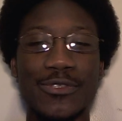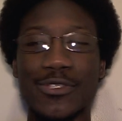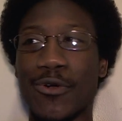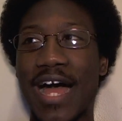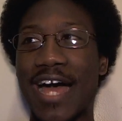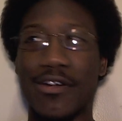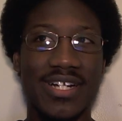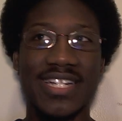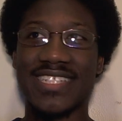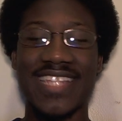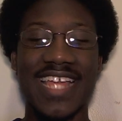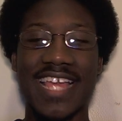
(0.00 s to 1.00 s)
So I don't
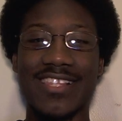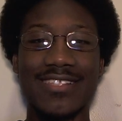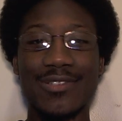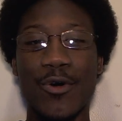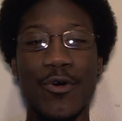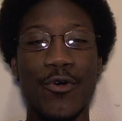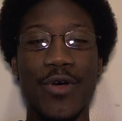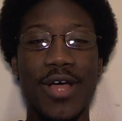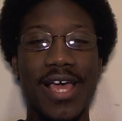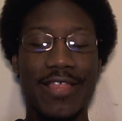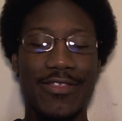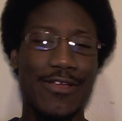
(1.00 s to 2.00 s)
understand this whole
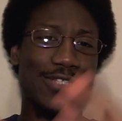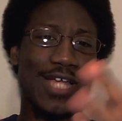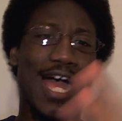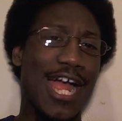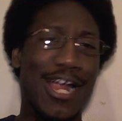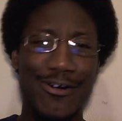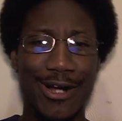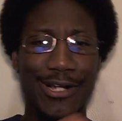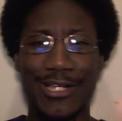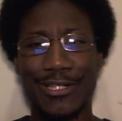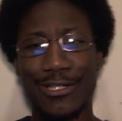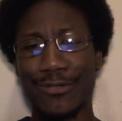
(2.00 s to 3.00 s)
there's a
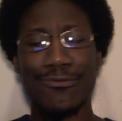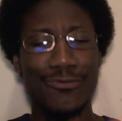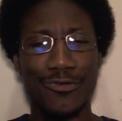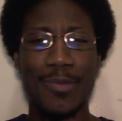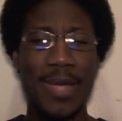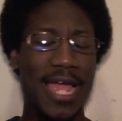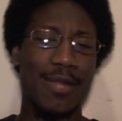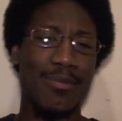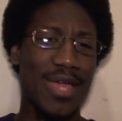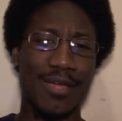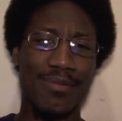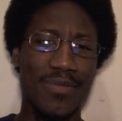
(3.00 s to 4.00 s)
hierarchy in the YouTube
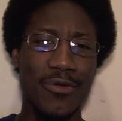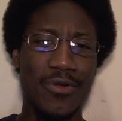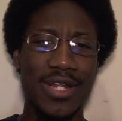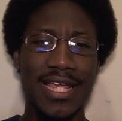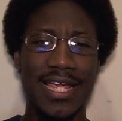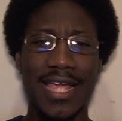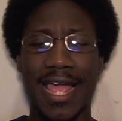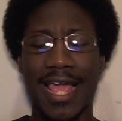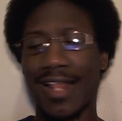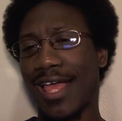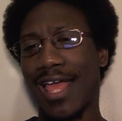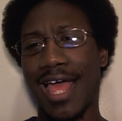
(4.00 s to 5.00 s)
anime community and